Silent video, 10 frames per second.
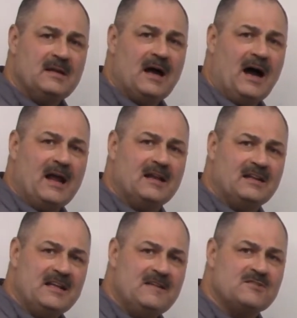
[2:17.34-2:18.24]
it
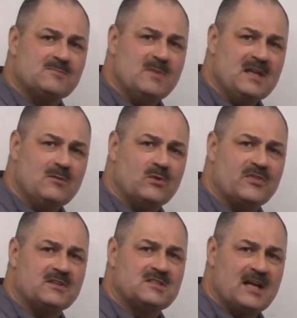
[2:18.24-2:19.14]
leaves me
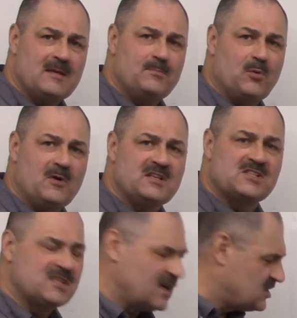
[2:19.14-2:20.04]
with a
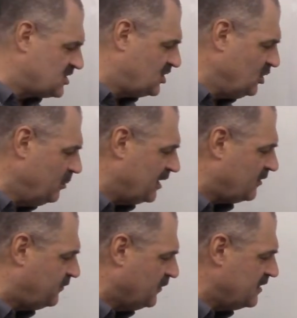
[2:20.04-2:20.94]
10.6
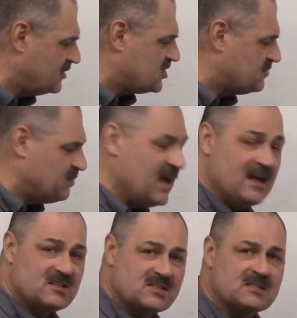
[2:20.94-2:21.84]
cubic foot
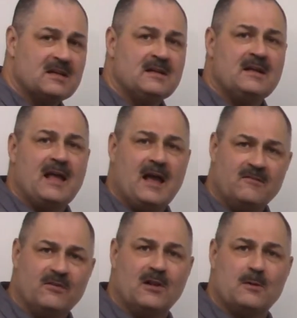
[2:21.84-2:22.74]
space,
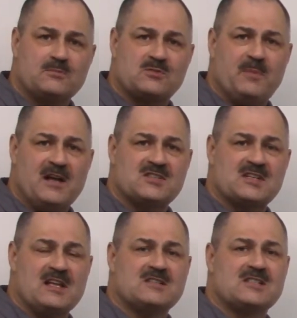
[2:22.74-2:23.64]
envelope
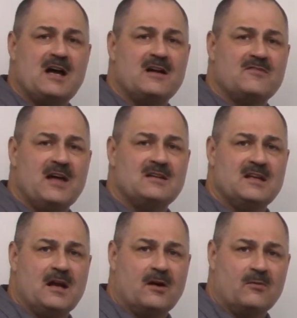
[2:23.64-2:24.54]
space, inside of that
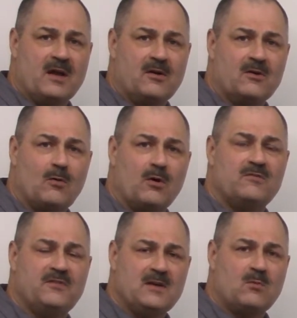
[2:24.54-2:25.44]
deaerator or
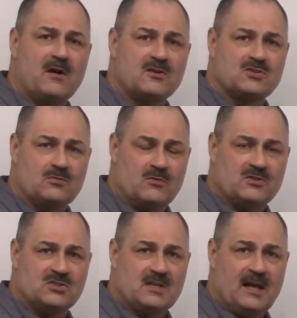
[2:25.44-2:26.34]
feed water
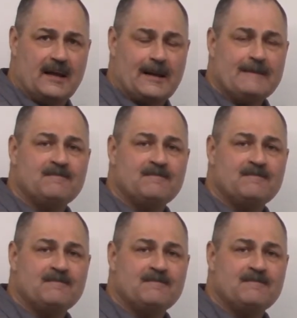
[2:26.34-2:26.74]
storage tank.